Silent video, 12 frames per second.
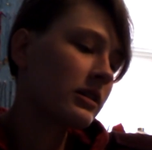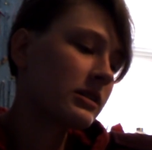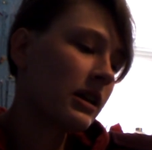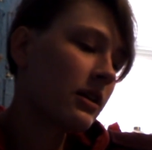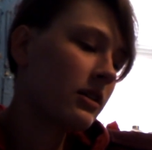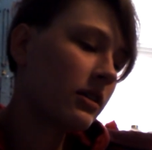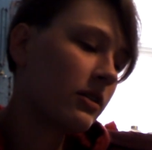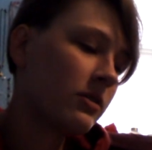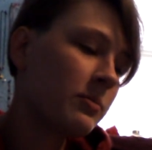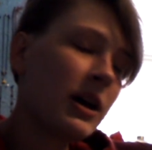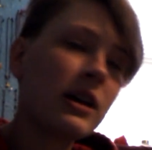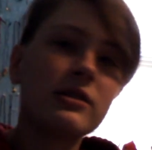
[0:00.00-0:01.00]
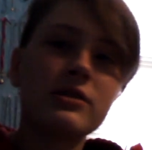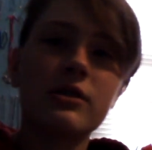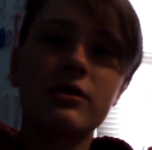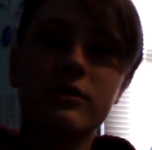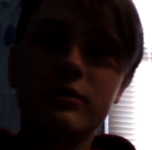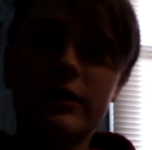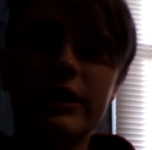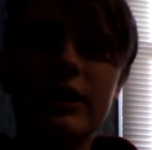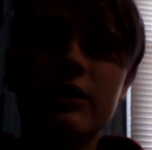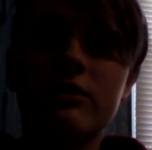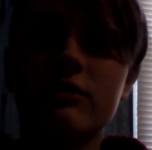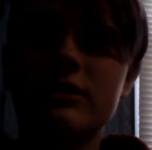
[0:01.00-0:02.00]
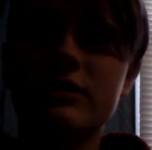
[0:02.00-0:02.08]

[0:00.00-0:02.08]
Because uh, I can go to bed, so, like, I can